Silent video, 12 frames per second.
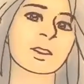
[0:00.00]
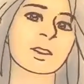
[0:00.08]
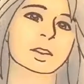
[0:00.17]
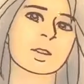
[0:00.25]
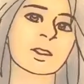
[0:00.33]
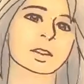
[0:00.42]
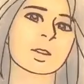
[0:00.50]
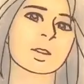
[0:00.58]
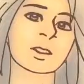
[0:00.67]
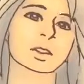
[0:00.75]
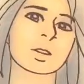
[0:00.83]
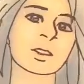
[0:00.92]
Wait, you can
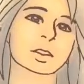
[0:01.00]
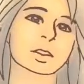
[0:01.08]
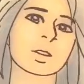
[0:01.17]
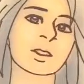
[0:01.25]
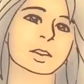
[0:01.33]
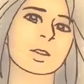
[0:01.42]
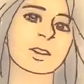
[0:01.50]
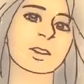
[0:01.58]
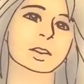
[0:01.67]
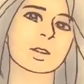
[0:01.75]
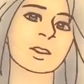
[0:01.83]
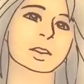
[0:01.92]
actually hear the heart beating.
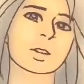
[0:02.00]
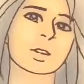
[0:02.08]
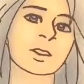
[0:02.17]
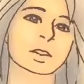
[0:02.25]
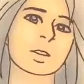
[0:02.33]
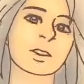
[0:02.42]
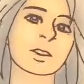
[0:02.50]
Do you hear that?